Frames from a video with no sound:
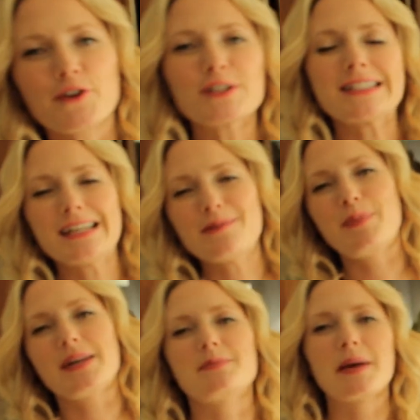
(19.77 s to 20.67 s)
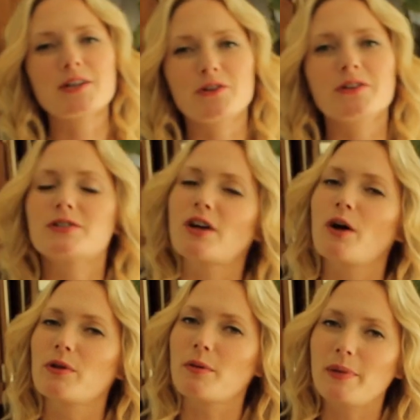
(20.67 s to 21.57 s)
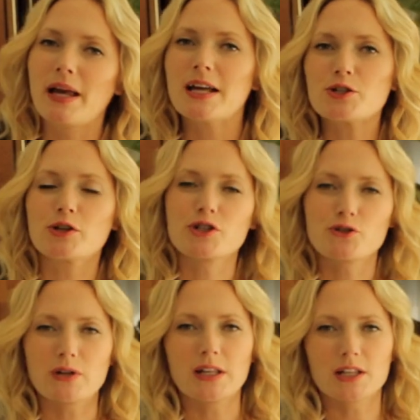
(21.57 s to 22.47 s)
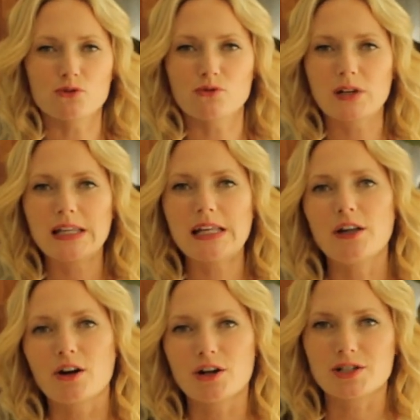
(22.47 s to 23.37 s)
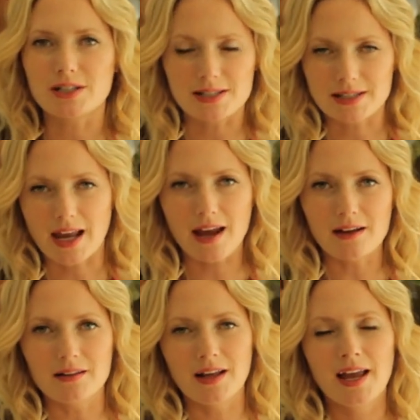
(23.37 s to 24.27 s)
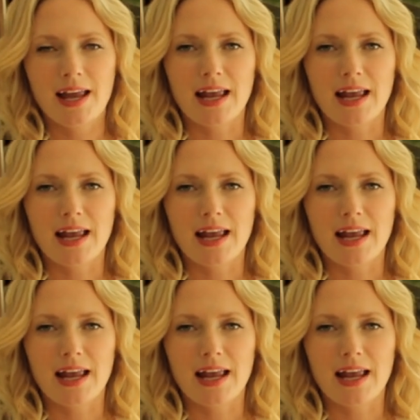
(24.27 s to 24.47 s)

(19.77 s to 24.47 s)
First tip is make sure you start with a plant or a tree that's really large in scale.